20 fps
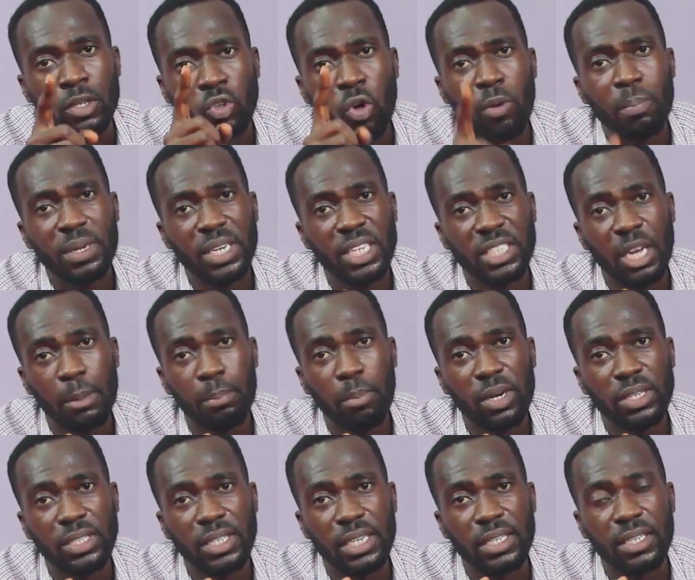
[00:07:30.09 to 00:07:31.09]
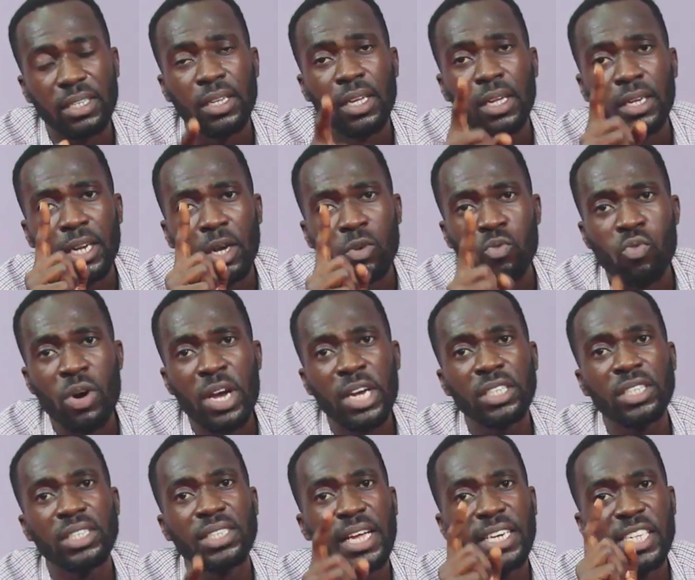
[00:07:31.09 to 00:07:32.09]
Don't be disappointed. The
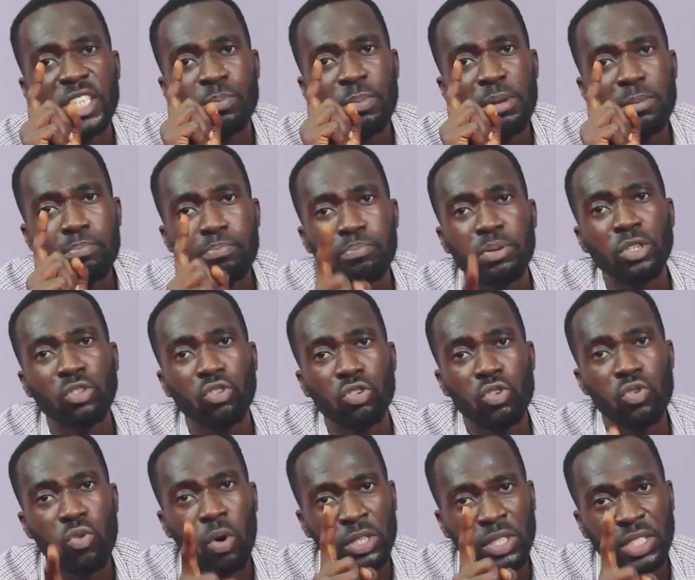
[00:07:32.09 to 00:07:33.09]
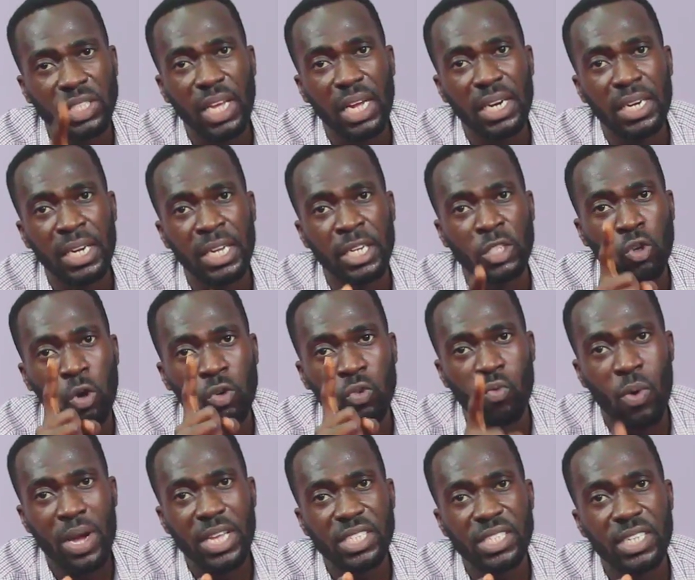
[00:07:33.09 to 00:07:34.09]
words that is being preached to you on Sundays,
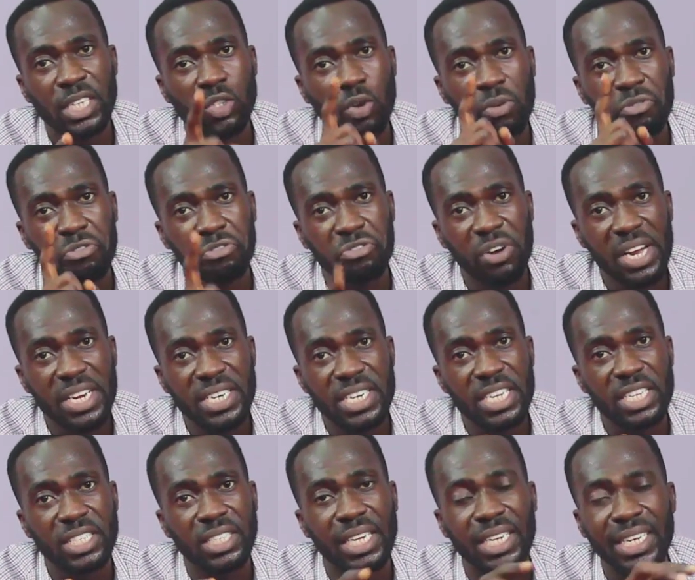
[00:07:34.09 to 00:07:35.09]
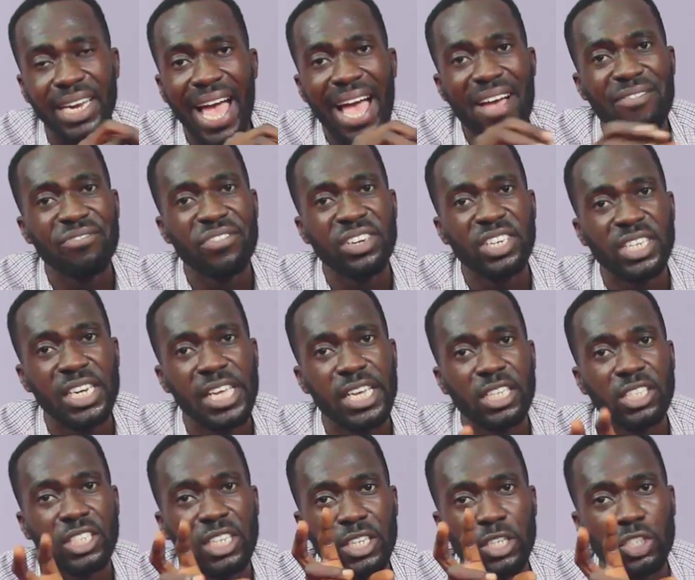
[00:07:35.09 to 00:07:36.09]
on Wednesdays, on Fridays, and every day
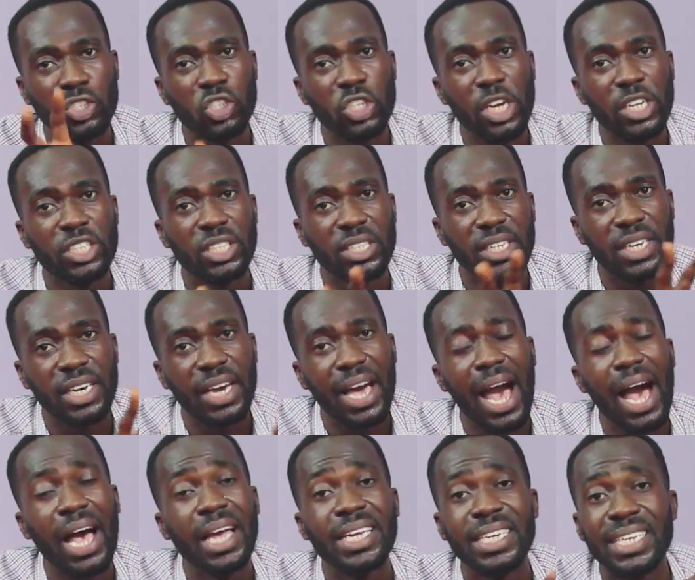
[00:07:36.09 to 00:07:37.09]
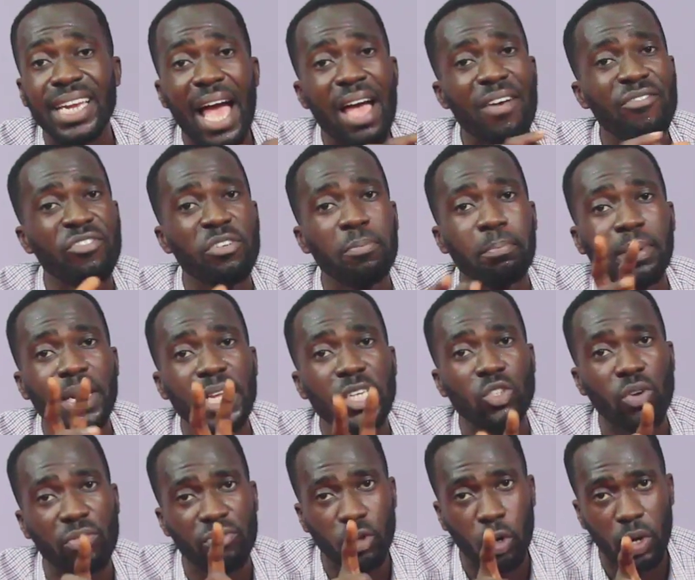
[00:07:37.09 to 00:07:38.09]
in the church, in the car, in every
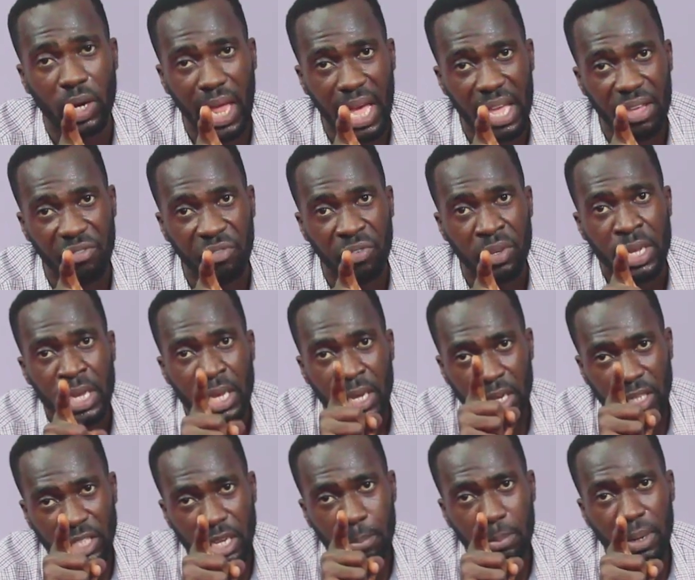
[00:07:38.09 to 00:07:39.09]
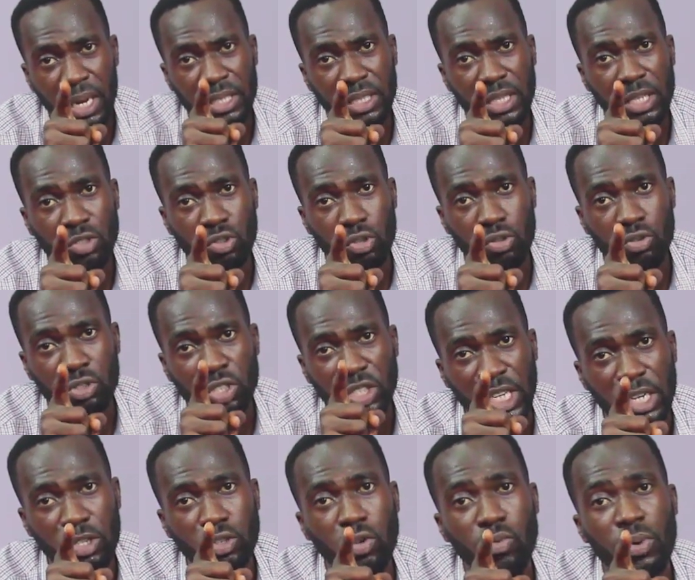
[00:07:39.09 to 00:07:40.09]
place of your life is a blessing to you.
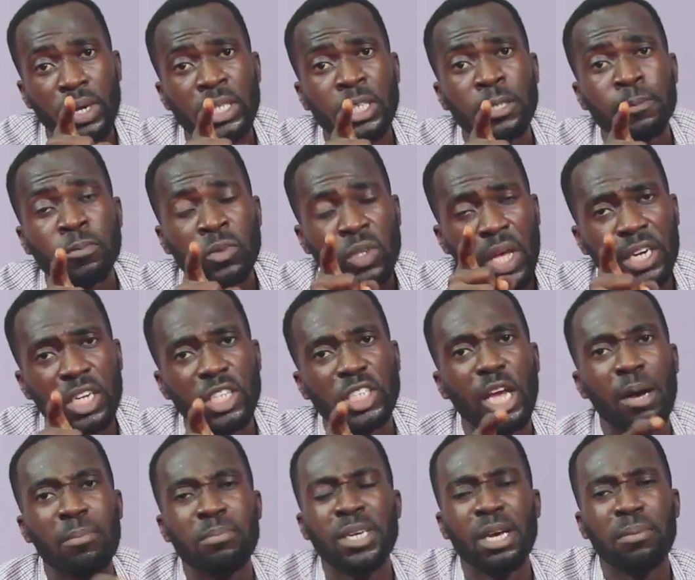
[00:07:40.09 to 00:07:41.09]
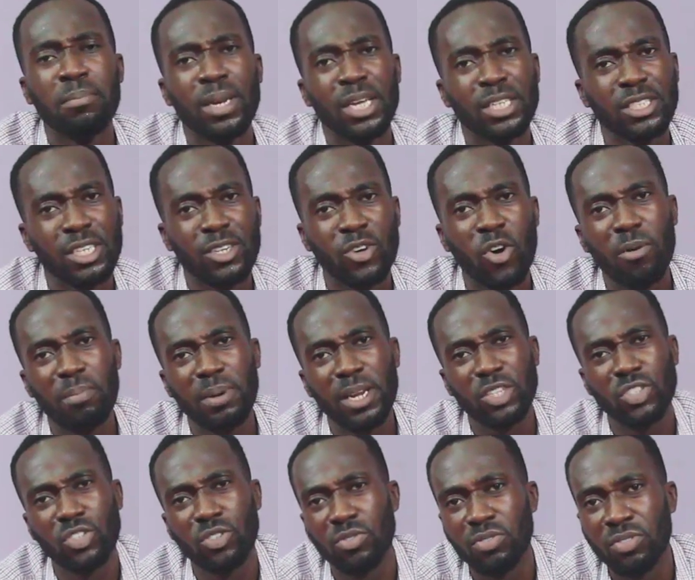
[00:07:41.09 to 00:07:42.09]
Stick to it, and it shall be a blessing. God
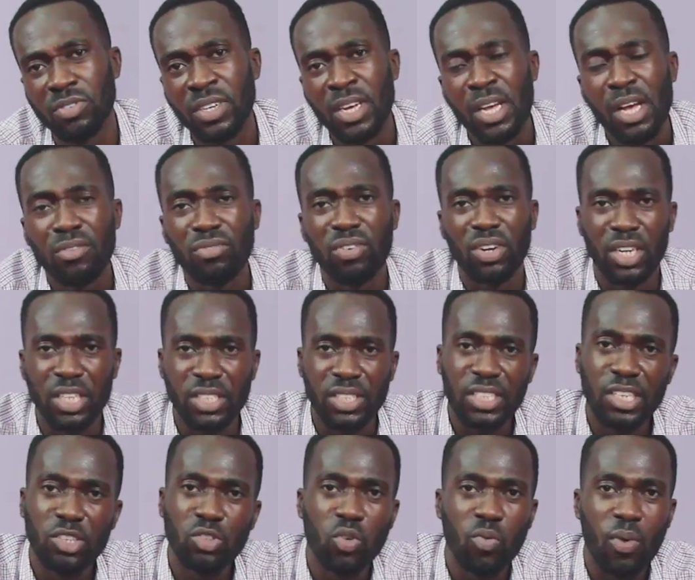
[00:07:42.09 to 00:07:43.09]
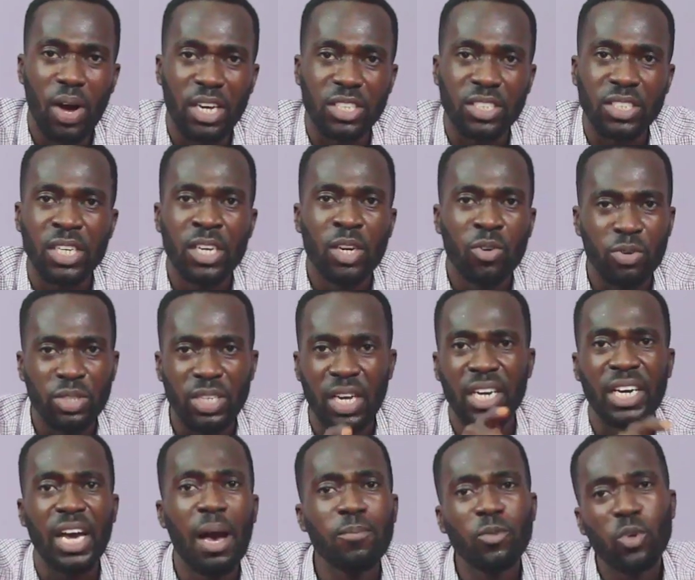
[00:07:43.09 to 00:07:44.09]
bless you for listening to us. We
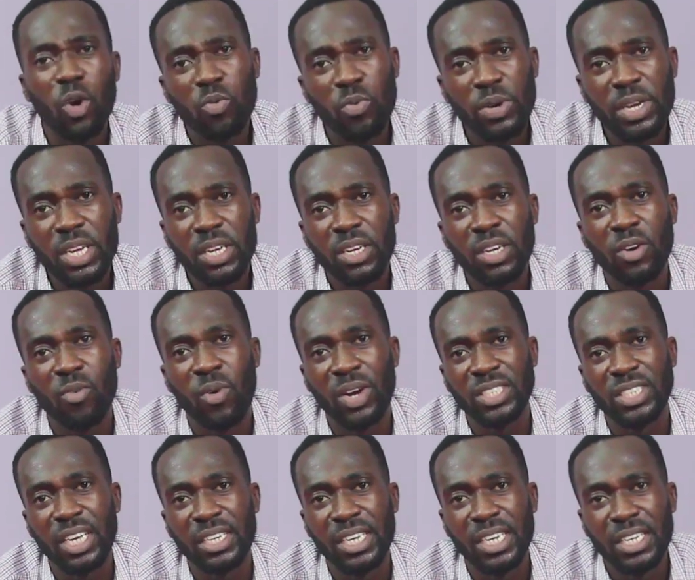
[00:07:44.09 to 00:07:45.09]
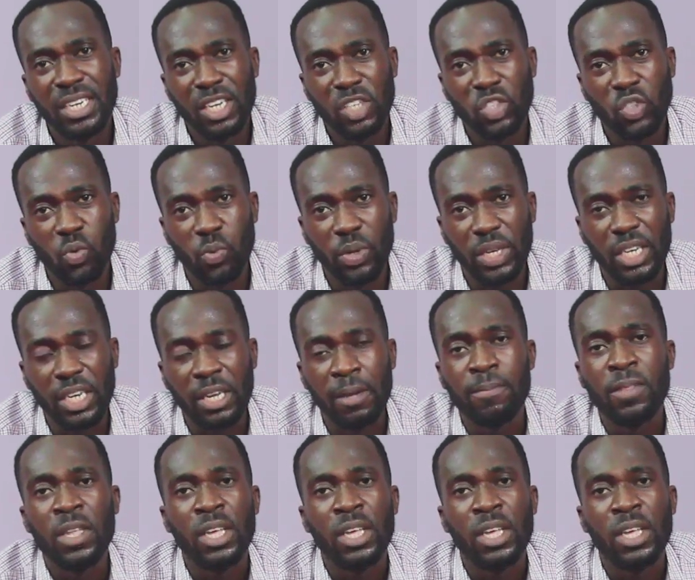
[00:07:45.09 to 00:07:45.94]
shall come your way once again next week.